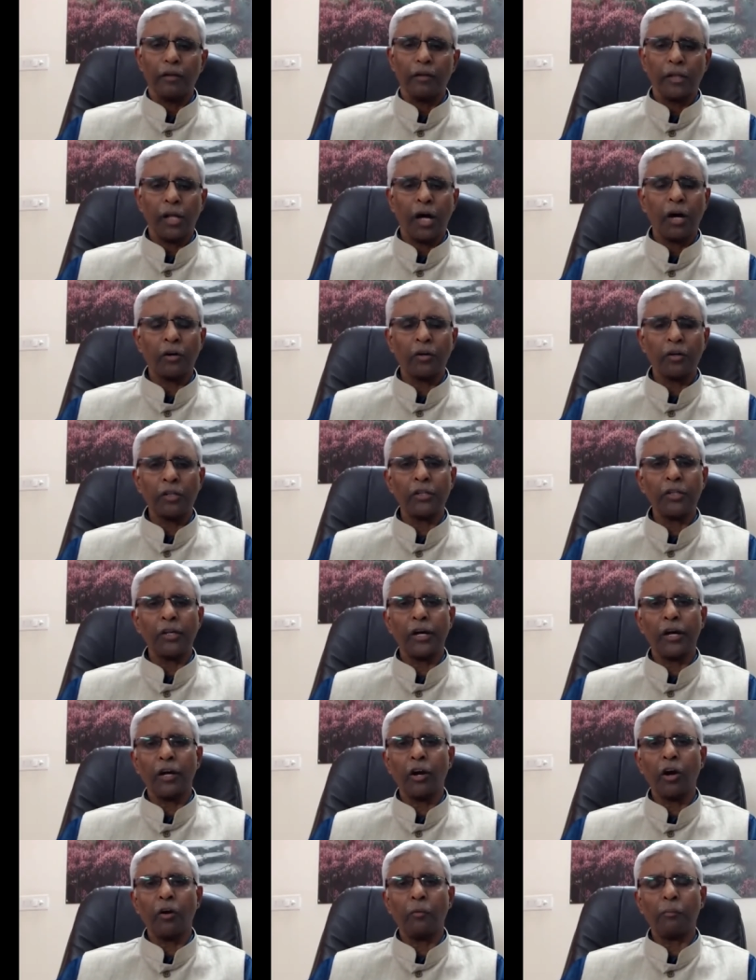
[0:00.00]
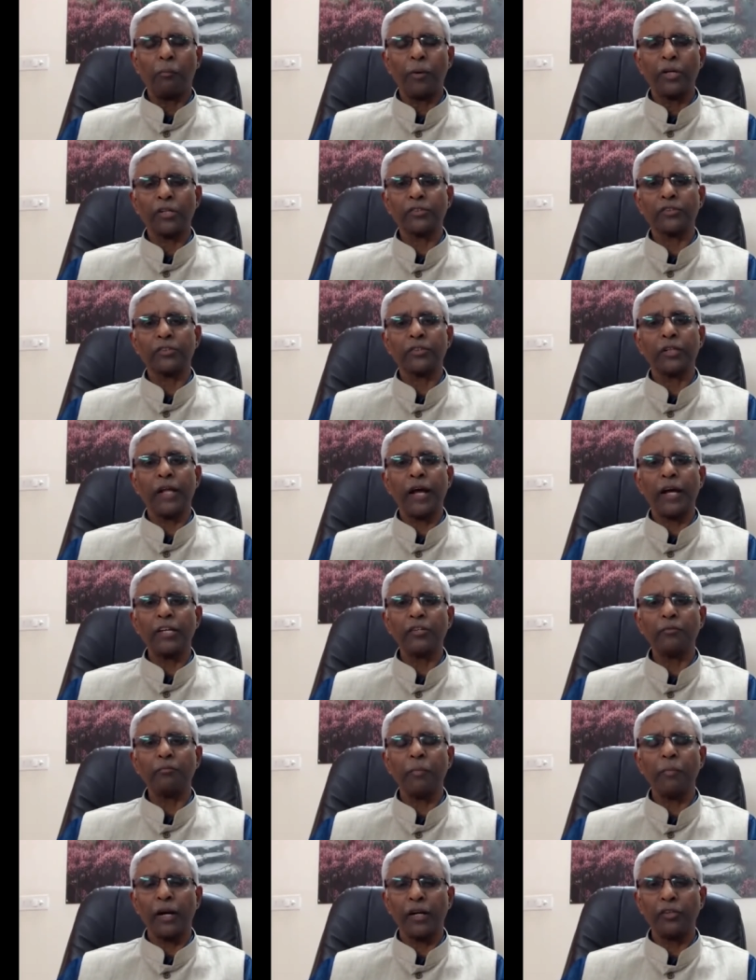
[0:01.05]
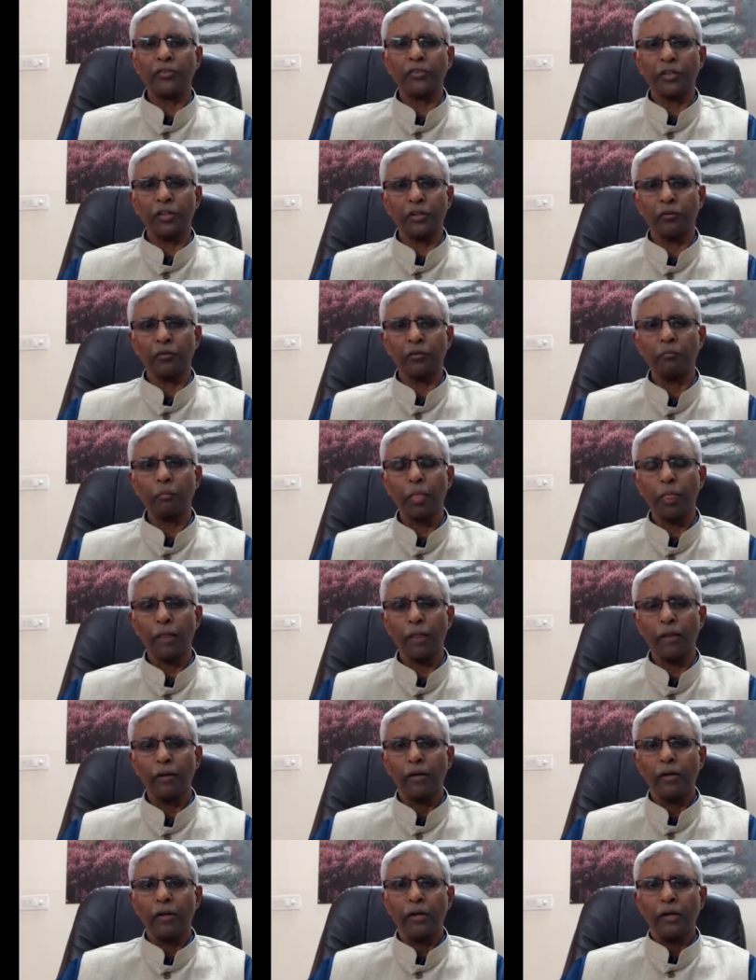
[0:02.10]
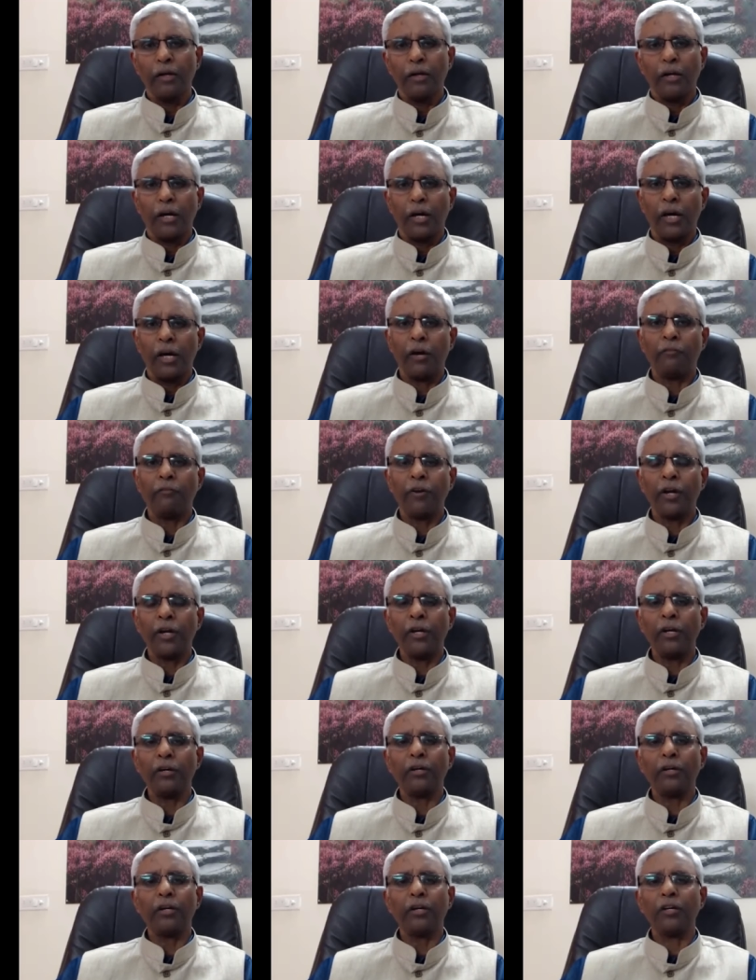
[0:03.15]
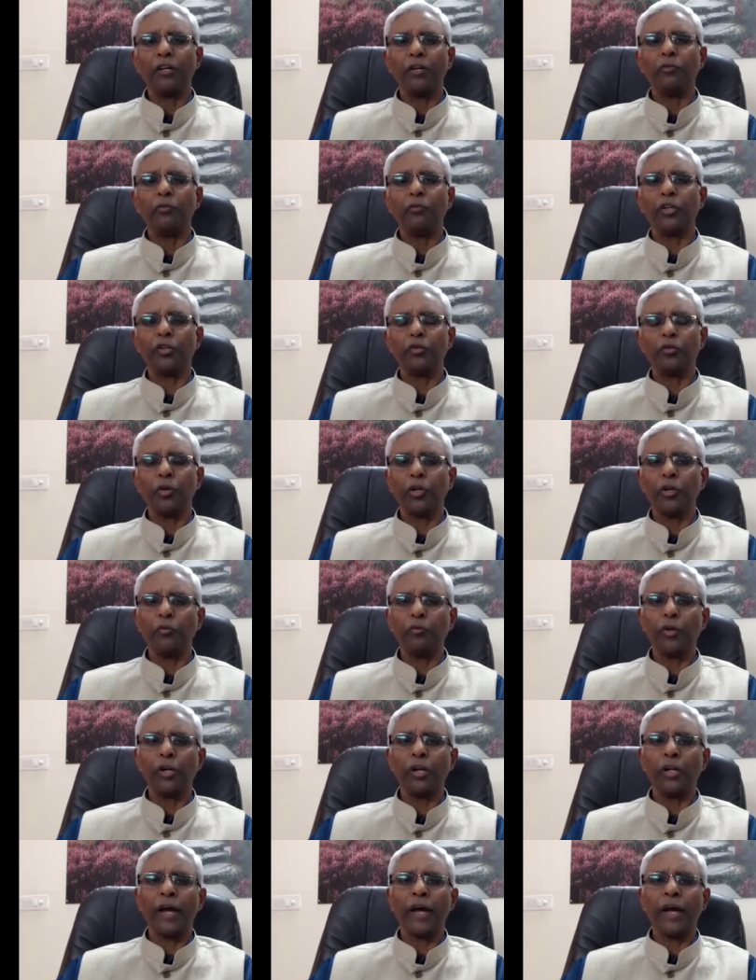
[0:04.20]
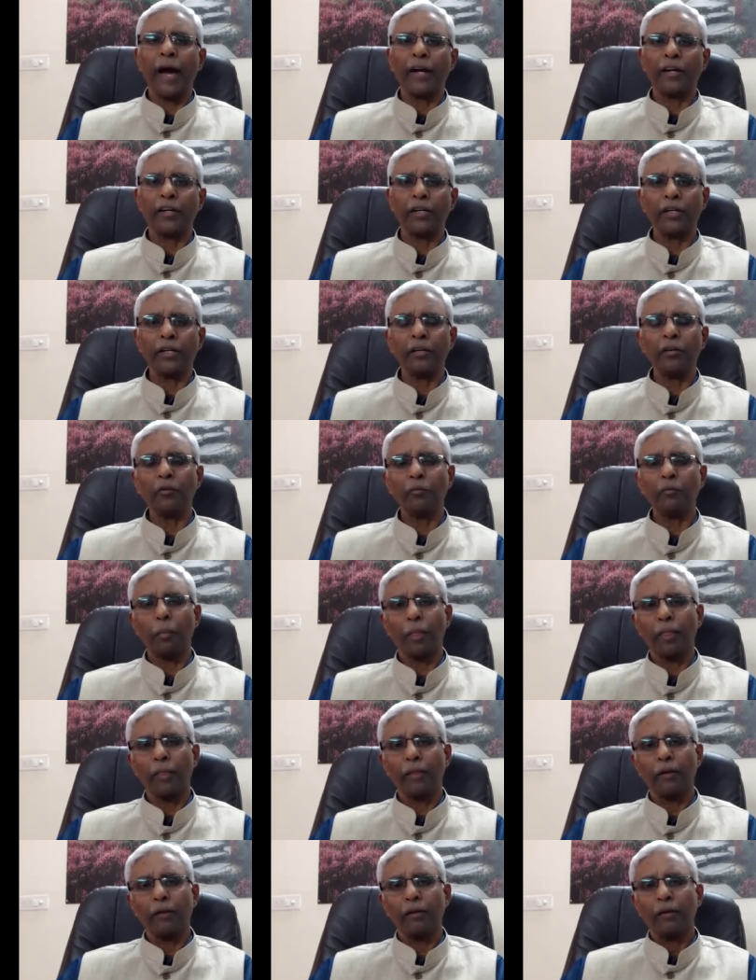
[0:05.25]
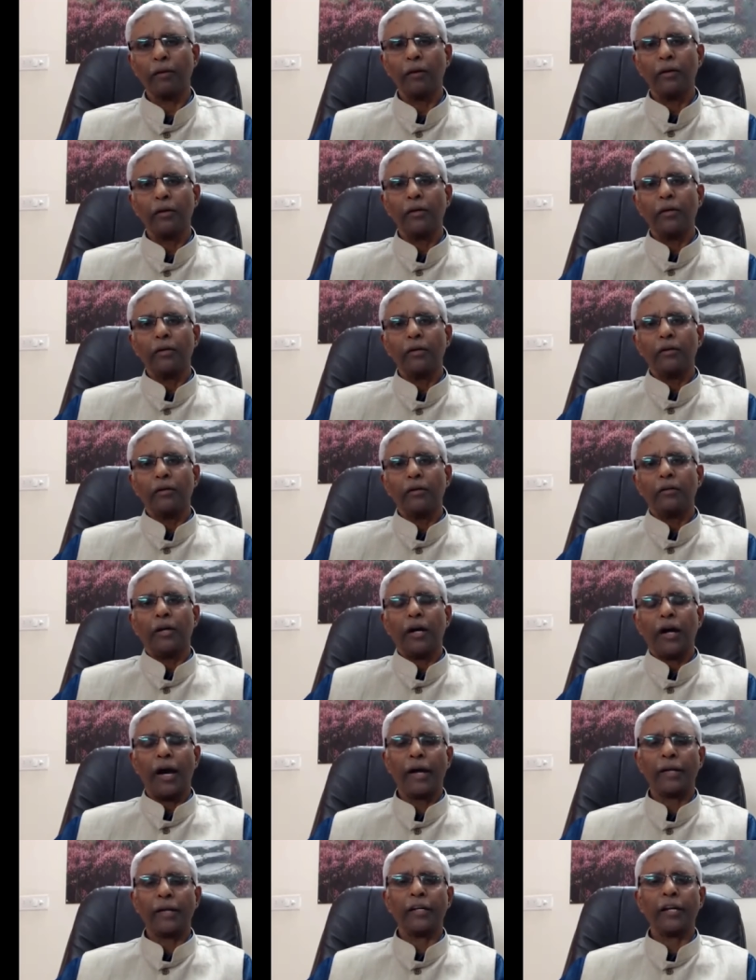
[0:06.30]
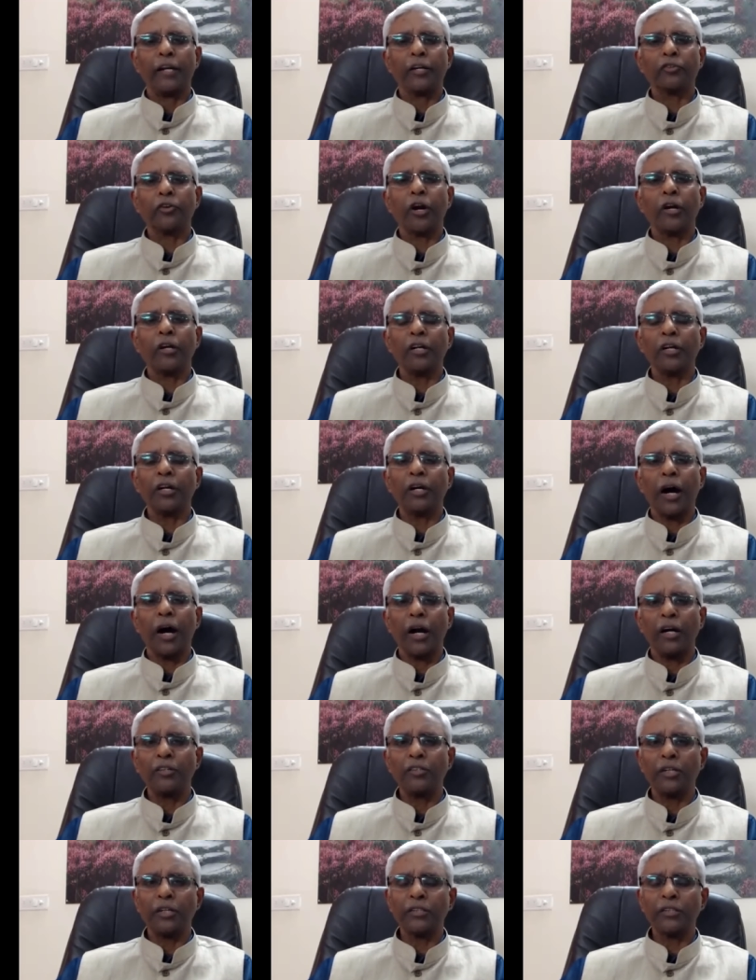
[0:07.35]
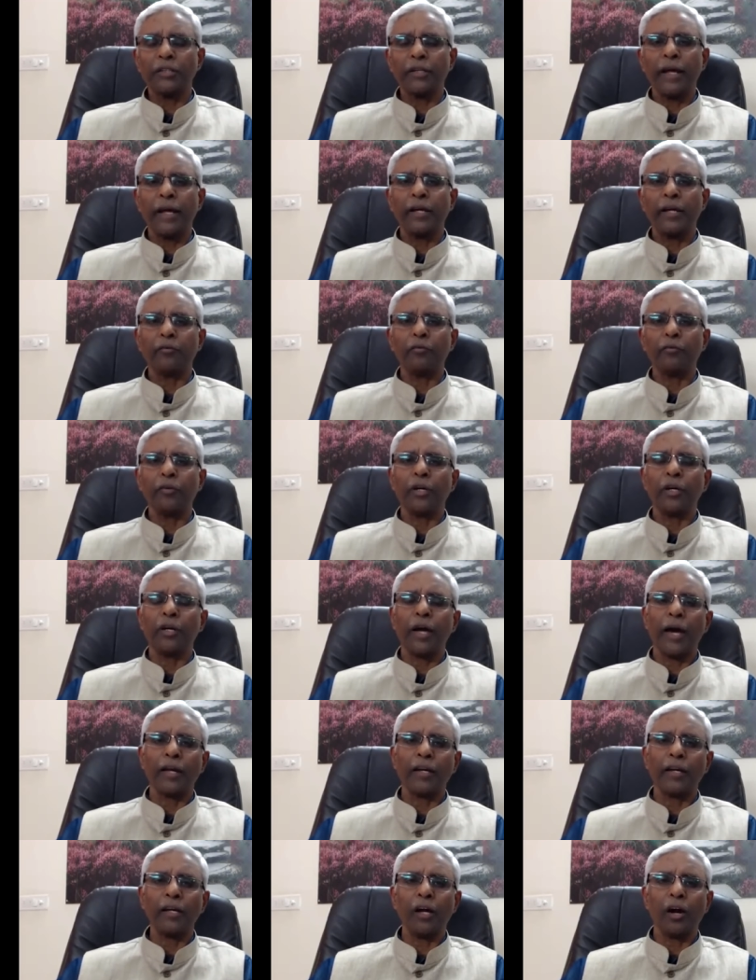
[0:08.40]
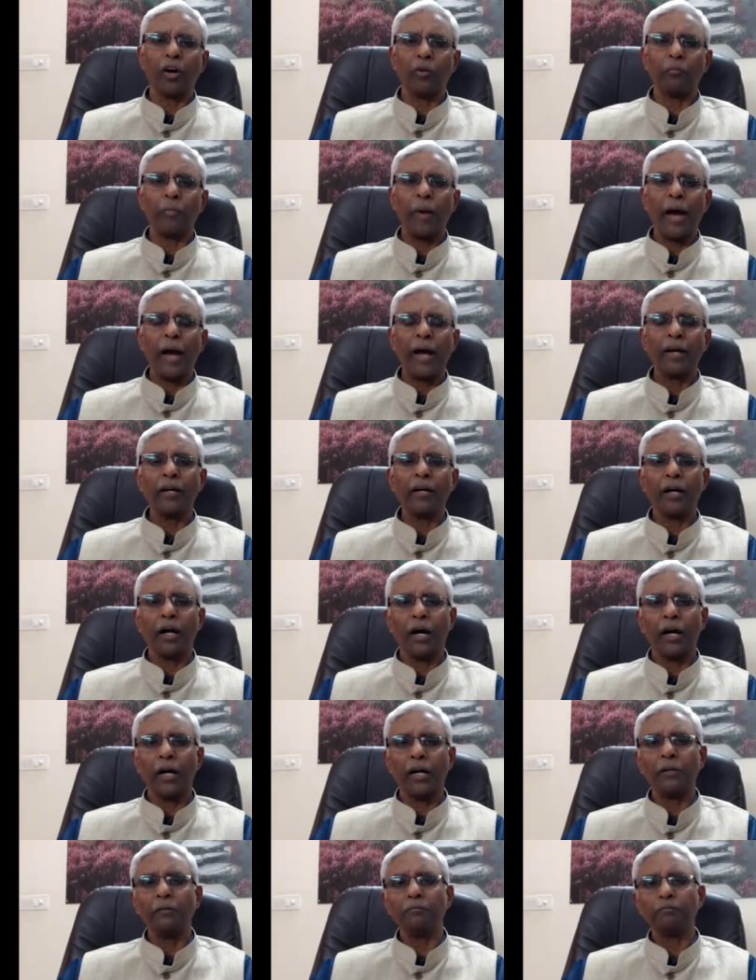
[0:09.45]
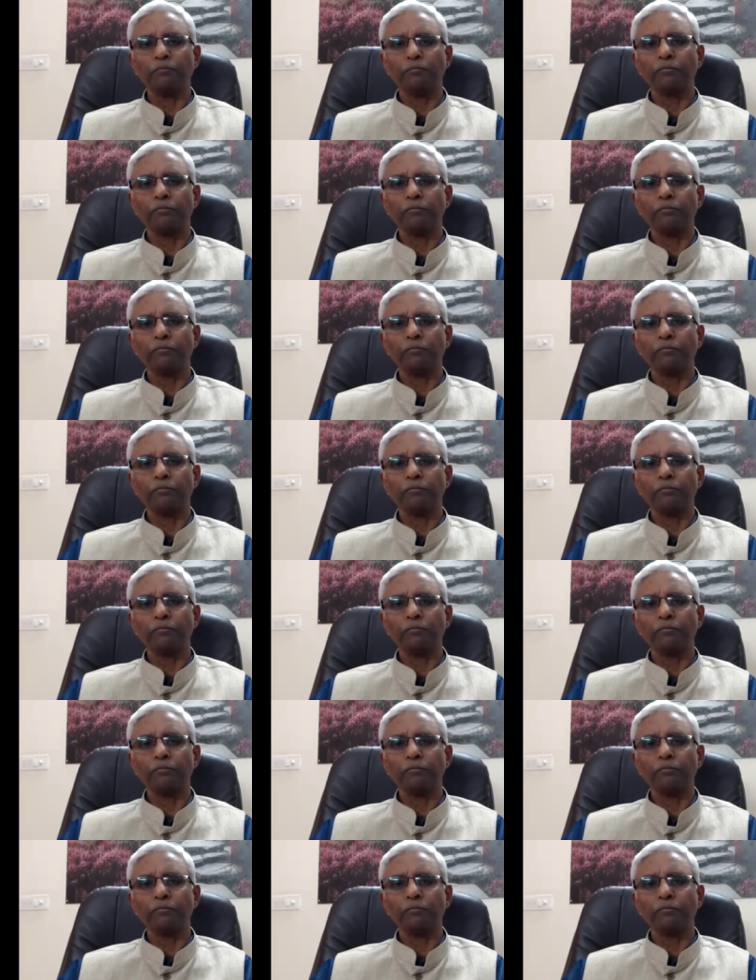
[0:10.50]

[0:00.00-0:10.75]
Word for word: Now, in the era of personalized medicine, every individual will carry an electronic card just like we carry our bank card,